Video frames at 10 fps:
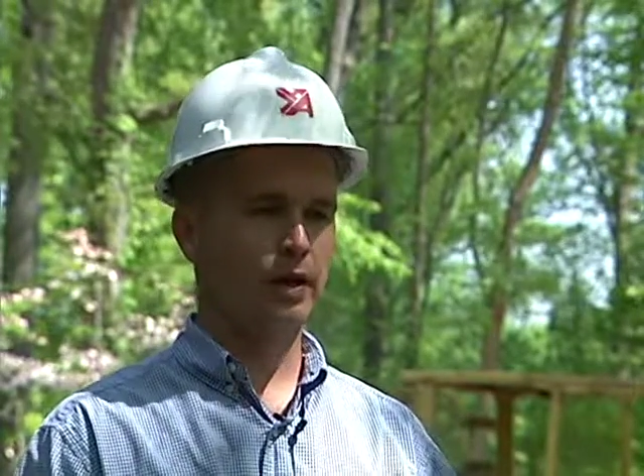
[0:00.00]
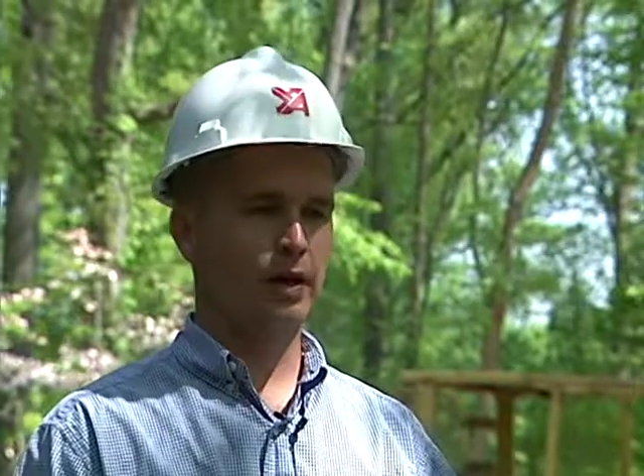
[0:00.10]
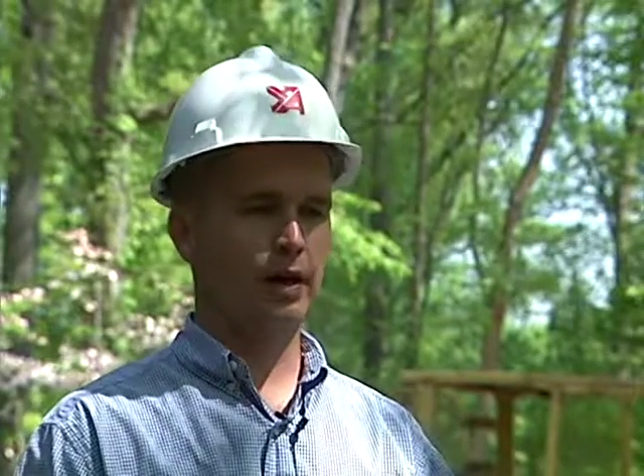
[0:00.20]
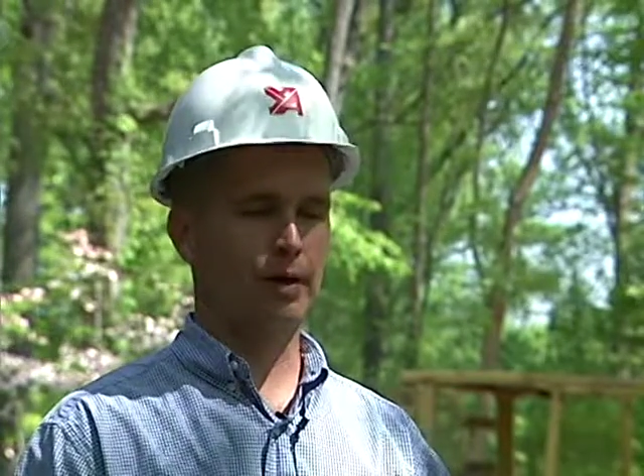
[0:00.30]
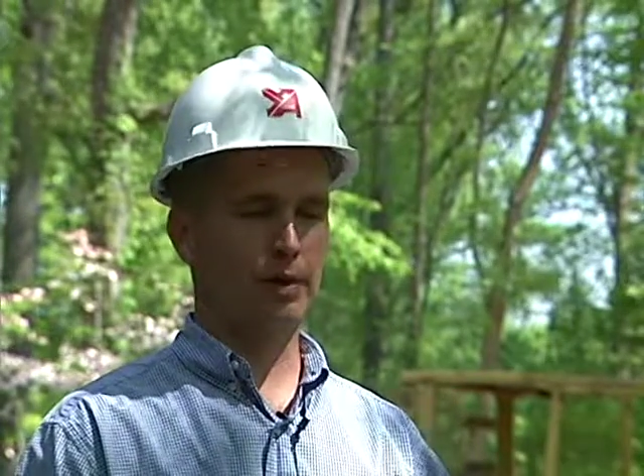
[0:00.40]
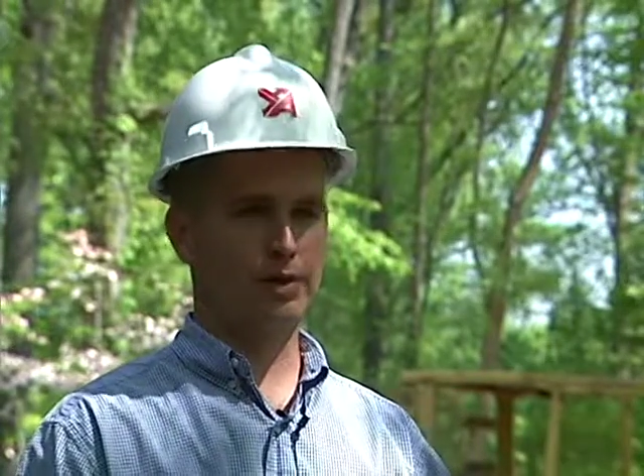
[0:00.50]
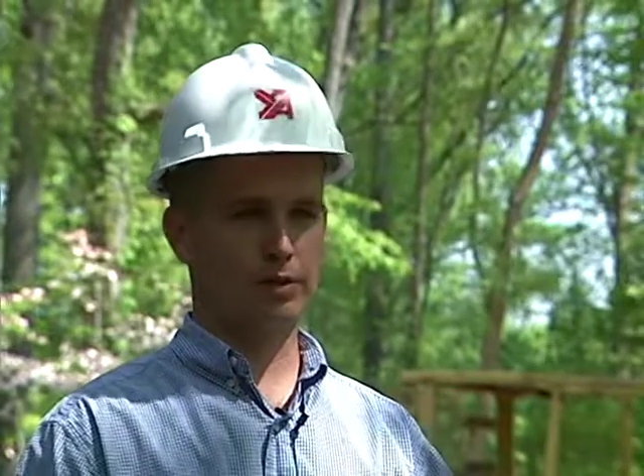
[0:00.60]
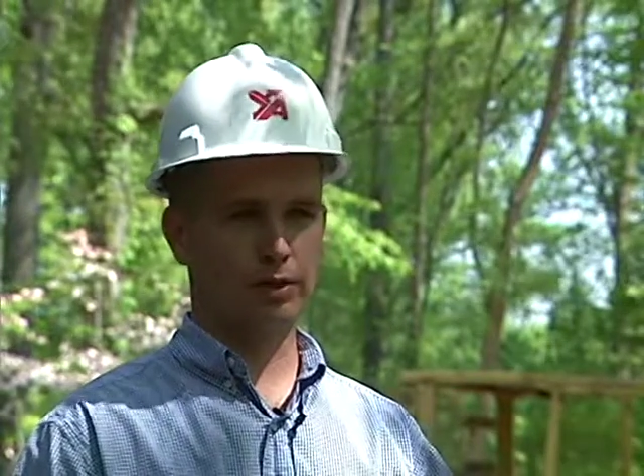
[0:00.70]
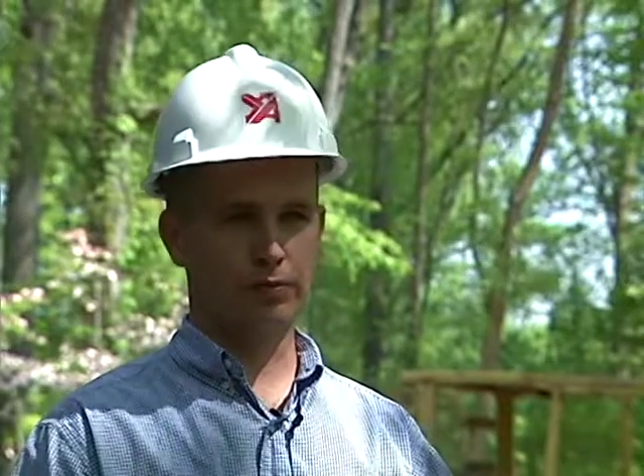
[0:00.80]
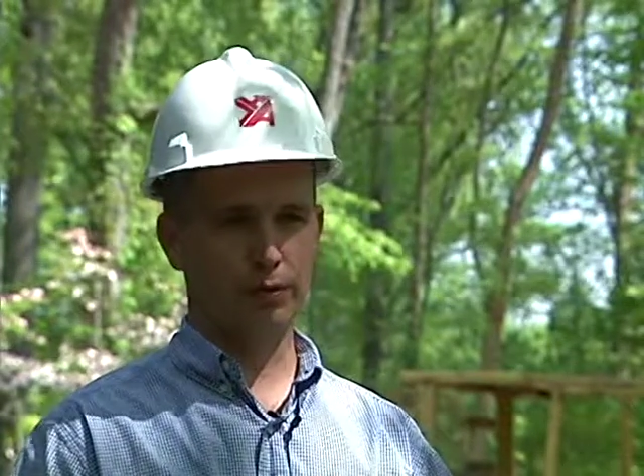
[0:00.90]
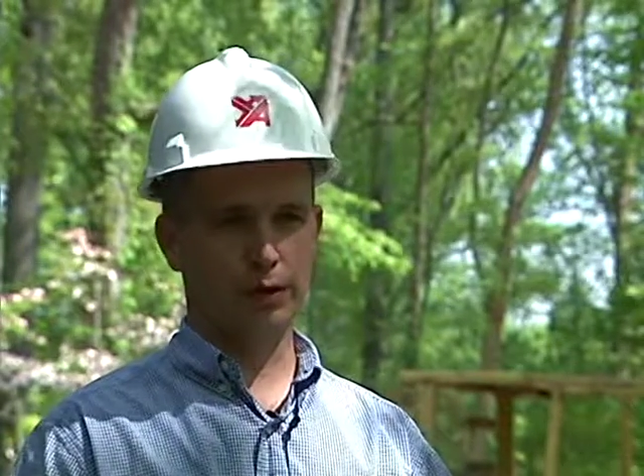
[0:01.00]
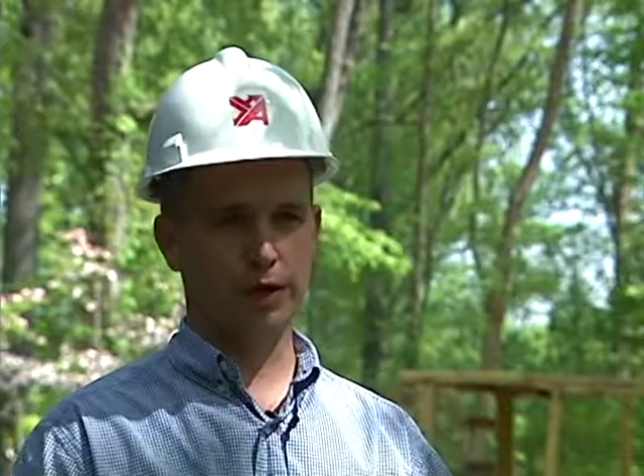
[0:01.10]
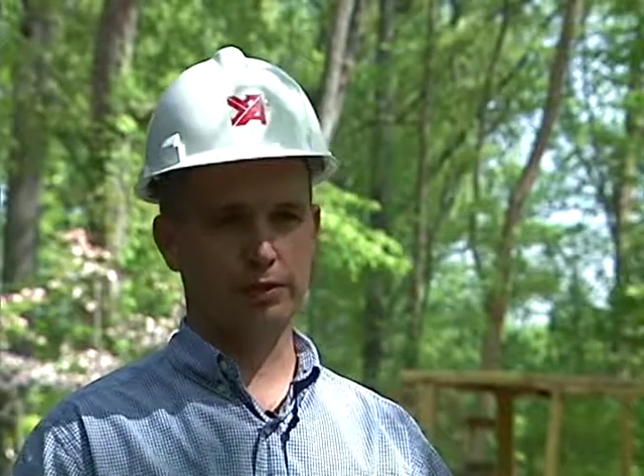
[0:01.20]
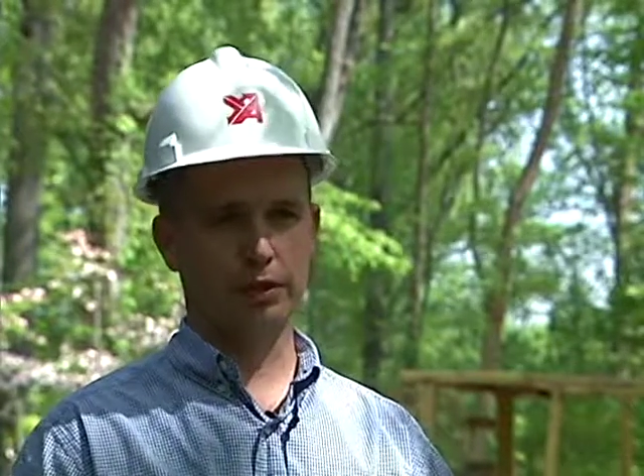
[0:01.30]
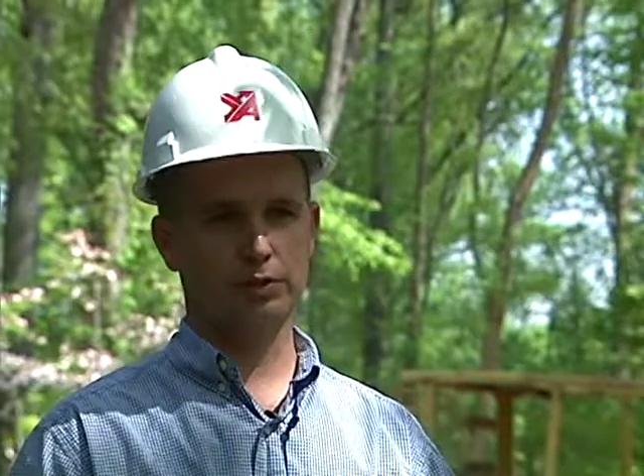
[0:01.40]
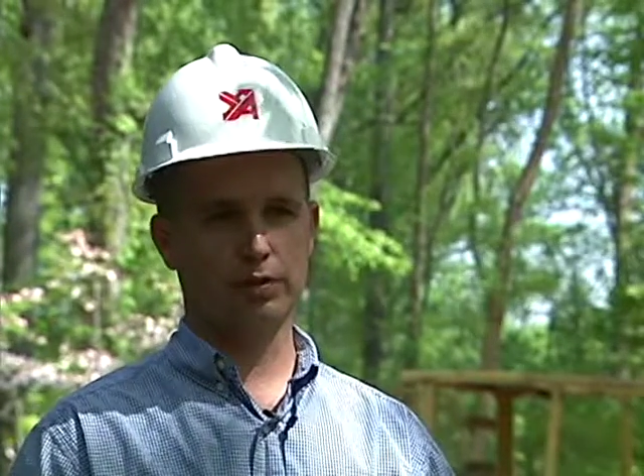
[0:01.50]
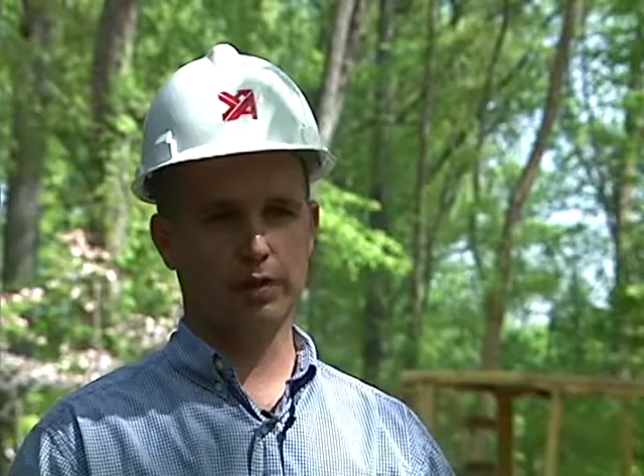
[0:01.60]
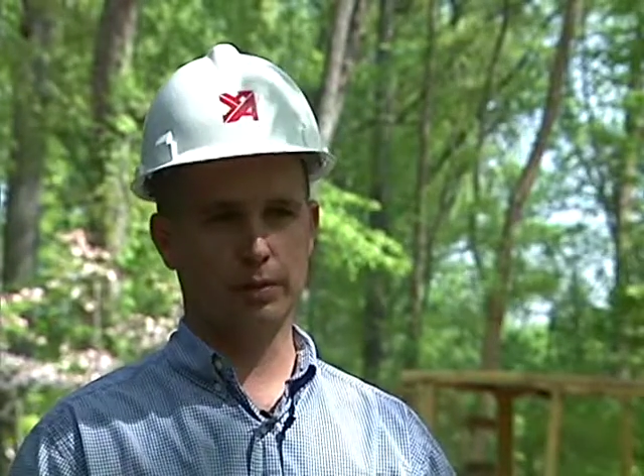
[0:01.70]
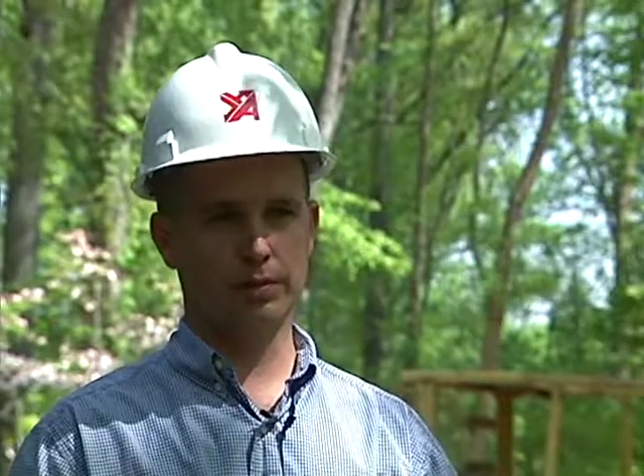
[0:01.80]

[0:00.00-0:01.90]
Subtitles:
That's good for us because we're able